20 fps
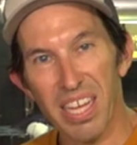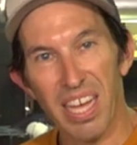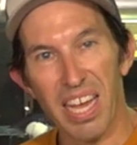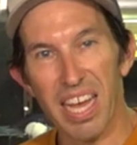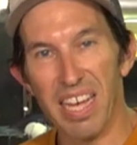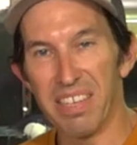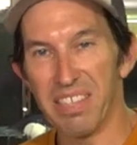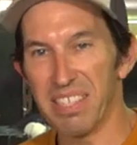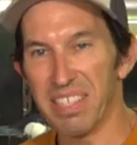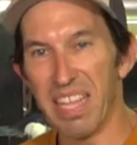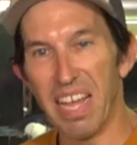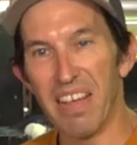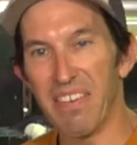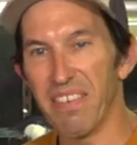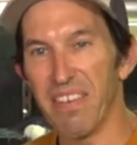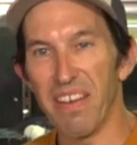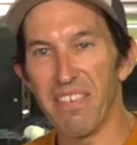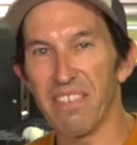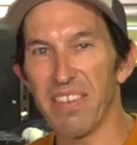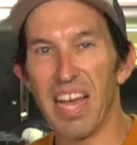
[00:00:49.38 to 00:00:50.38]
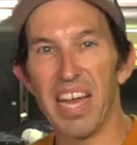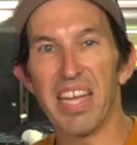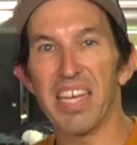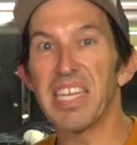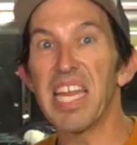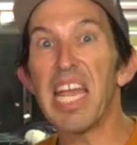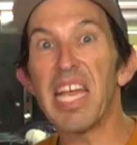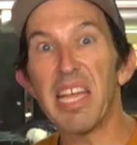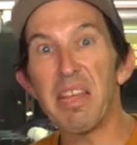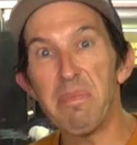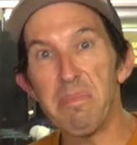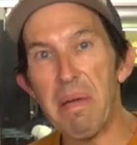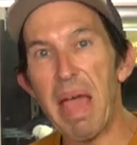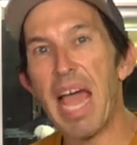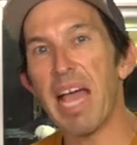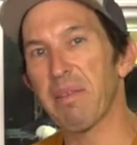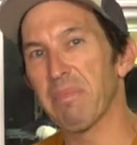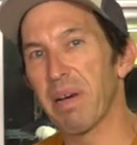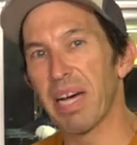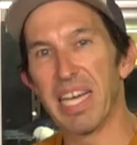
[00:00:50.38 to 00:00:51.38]
I just, I, I'm kind of taken
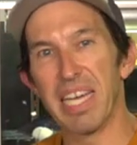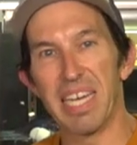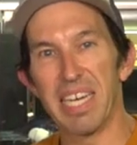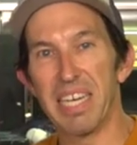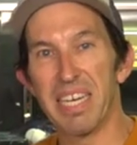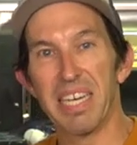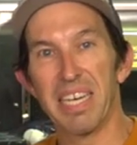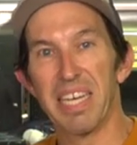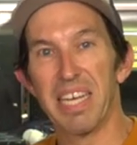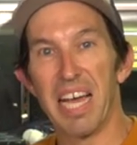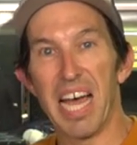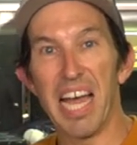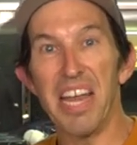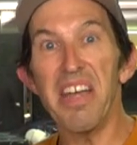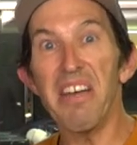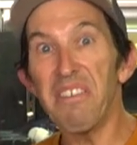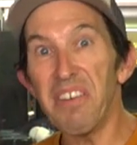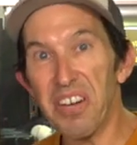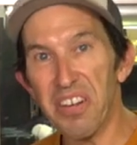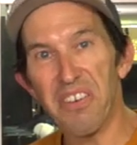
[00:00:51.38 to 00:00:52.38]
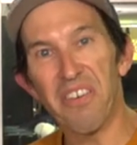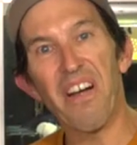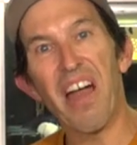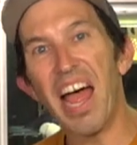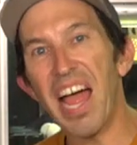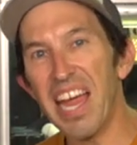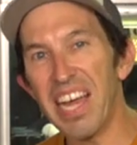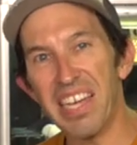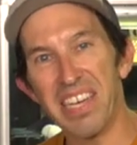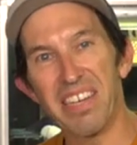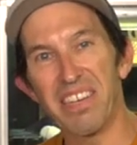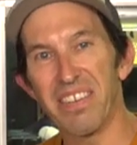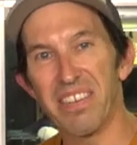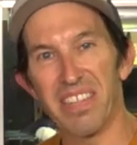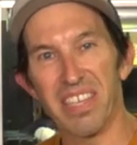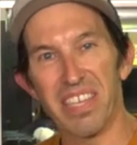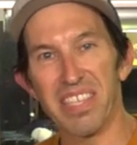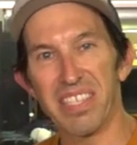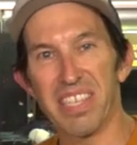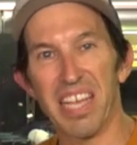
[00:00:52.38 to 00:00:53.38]
back by it. I never tried to do
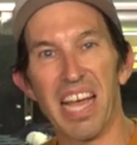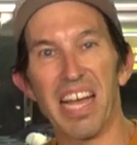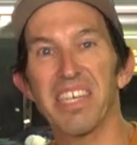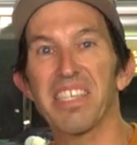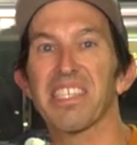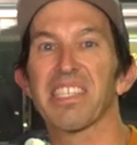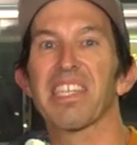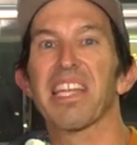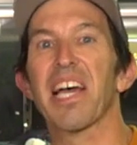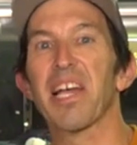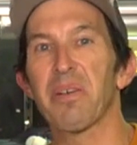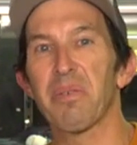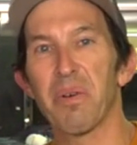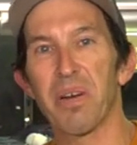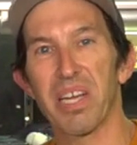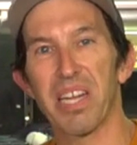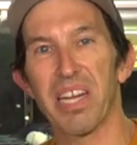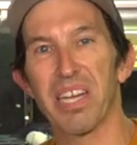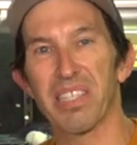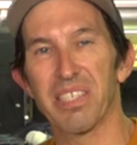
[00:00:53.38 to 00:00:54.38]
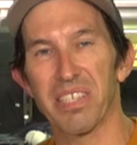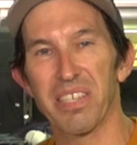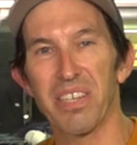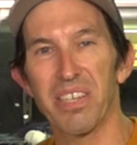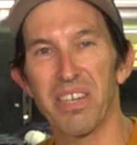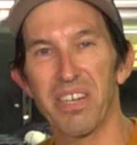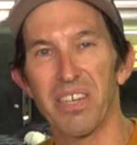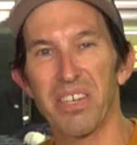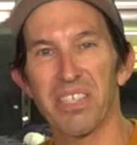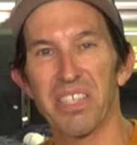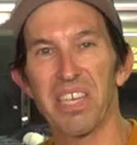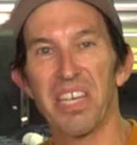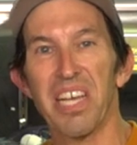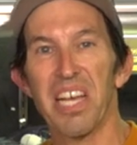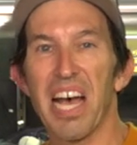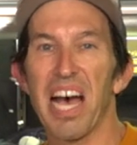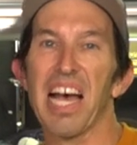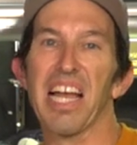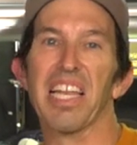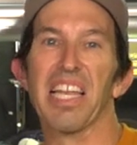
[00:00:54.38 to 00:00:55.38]
this. I just like working on scooters.
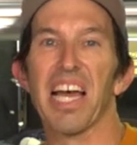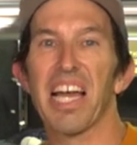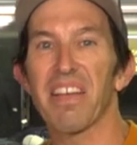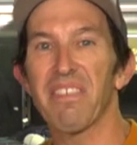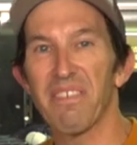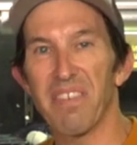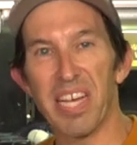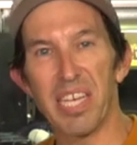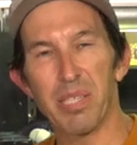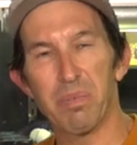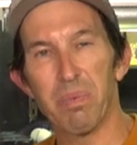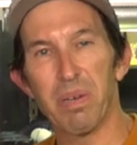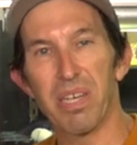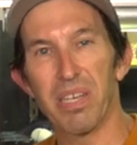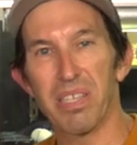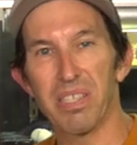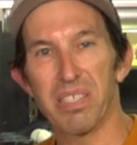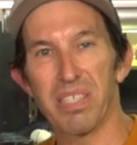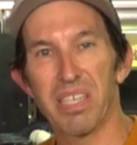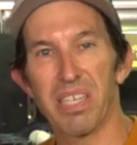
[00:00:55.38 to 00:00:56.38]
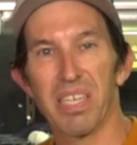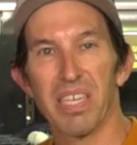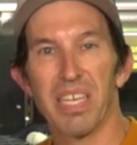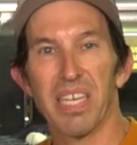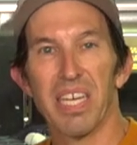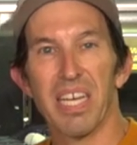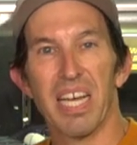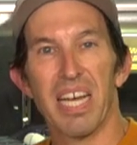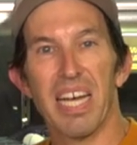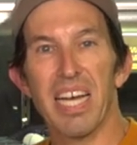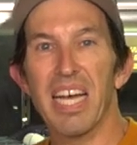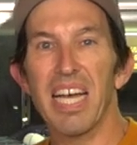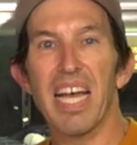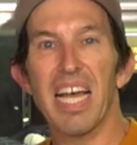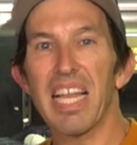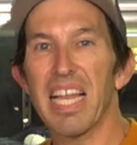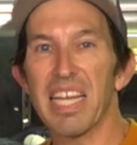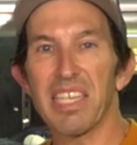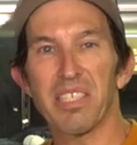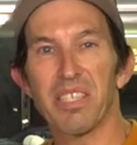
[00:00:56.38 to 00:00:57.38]
I like Vespas.
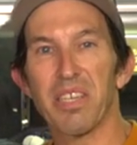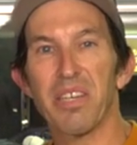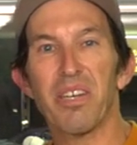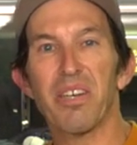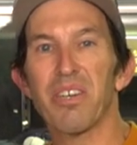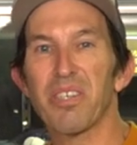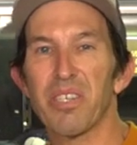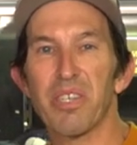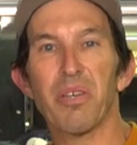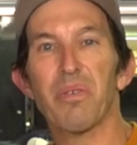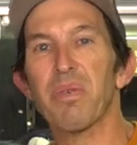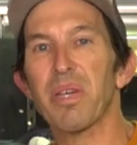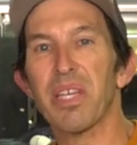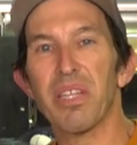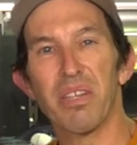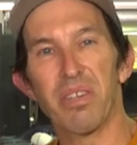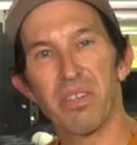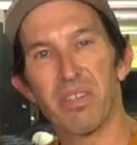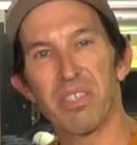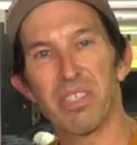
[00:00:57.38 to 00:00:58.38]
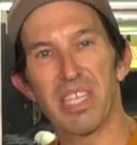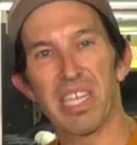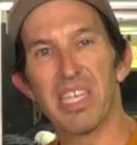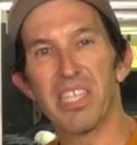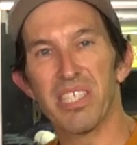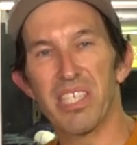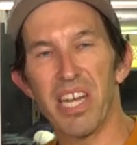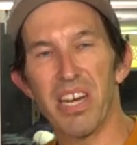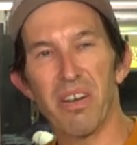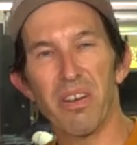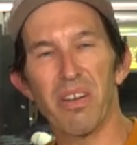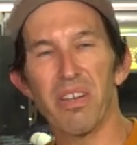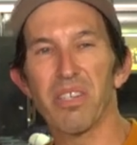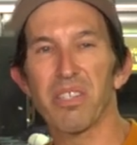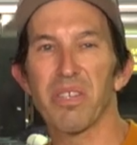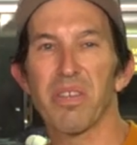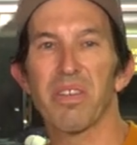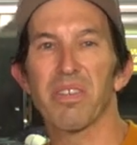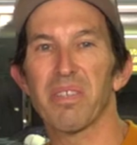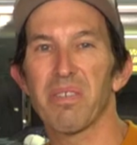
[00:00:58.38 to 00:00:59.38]
I like scooters, two-wheelers in general,
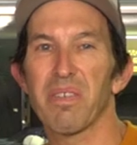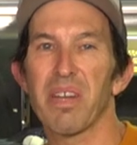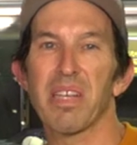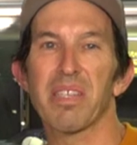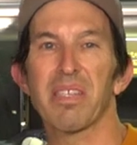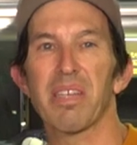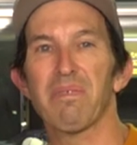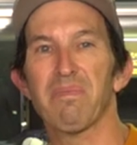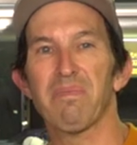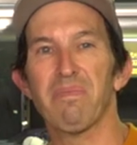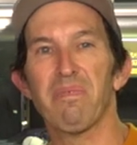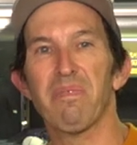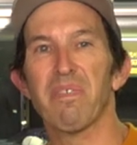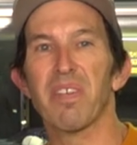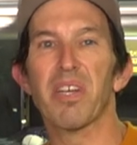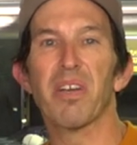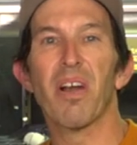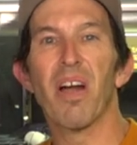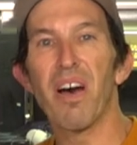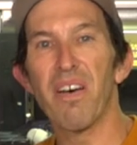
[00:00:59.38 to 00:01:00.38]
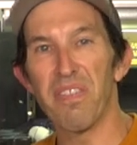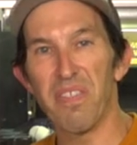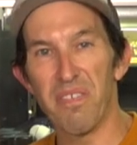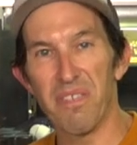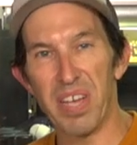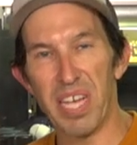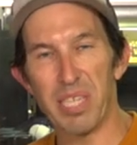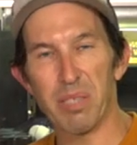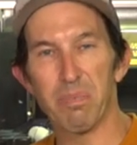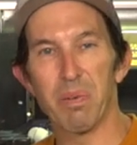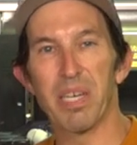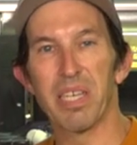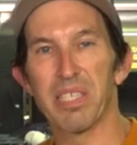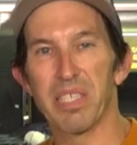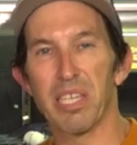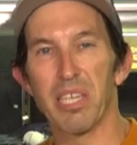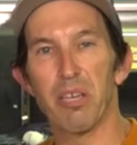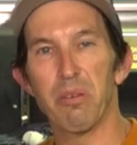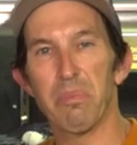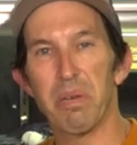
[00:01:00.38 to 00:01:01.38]
so sometimes I veer off the Vespas
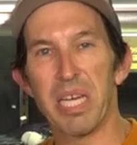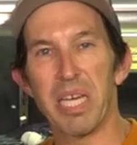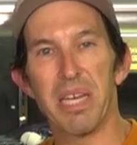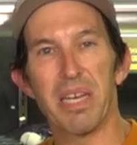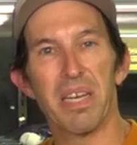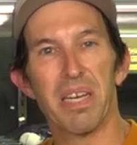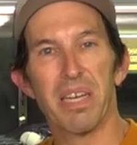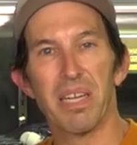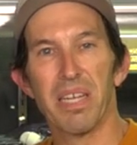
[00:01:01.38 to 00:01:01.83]
a little bit.